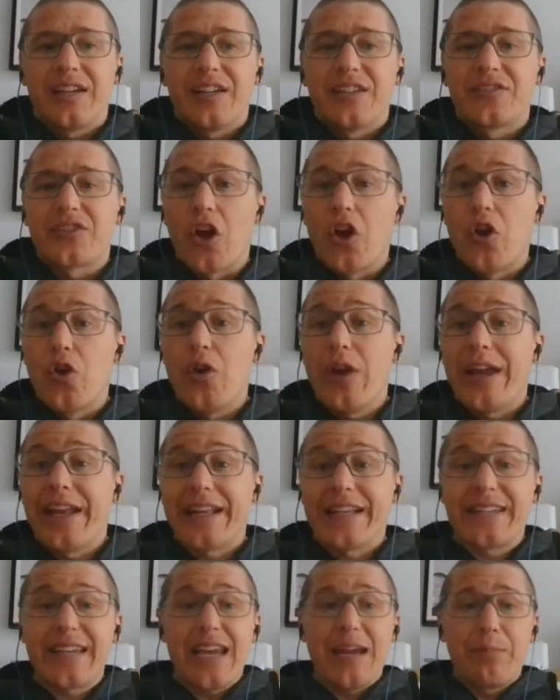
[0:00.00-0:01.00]
So an
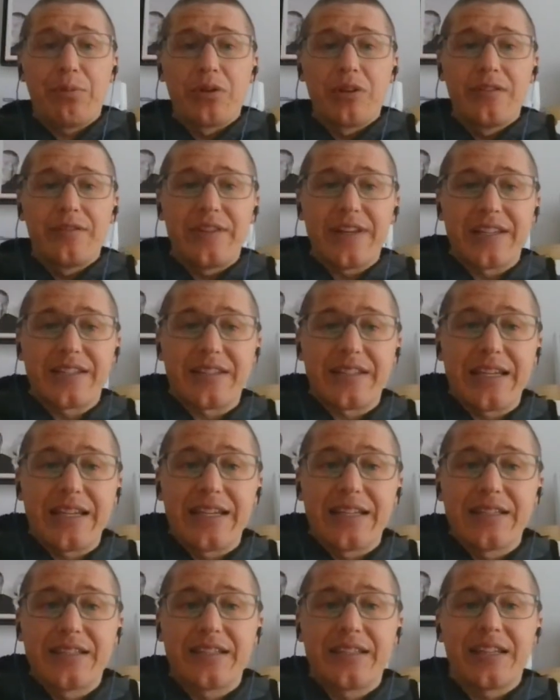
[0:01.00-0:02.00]
example of this
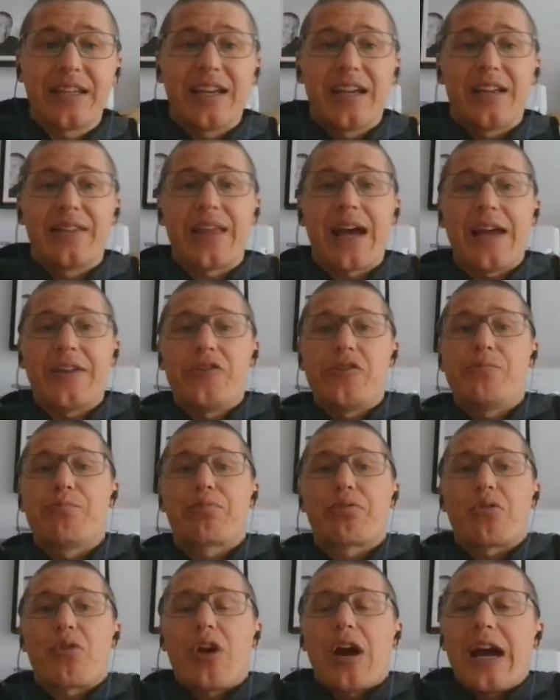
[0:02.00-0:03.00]
is that you
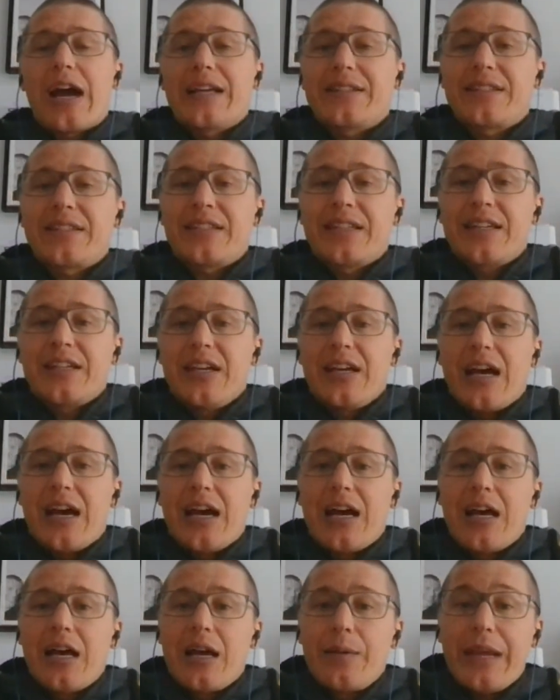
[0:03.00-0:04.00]
price
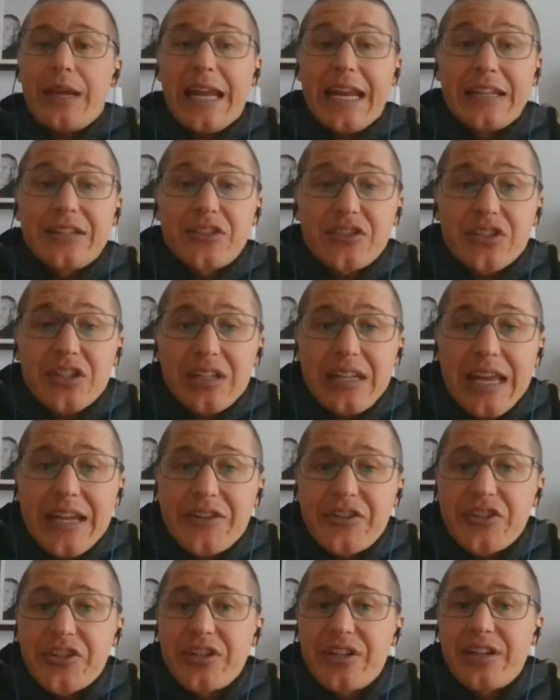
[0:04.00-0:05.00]

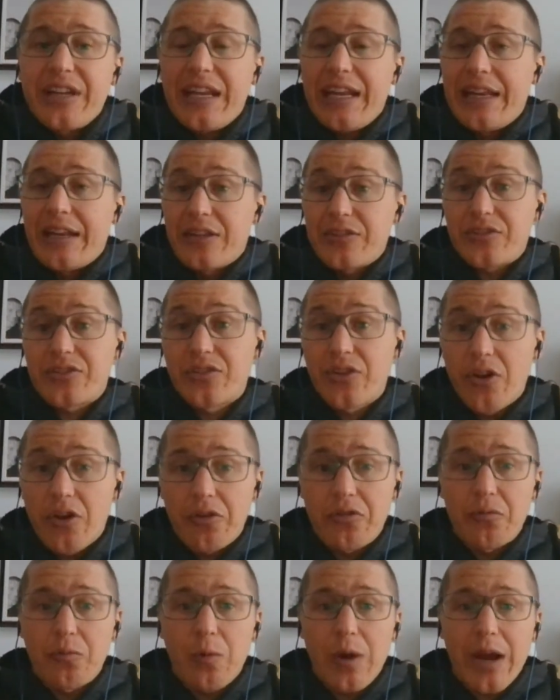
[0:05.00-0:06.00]
installation in a certain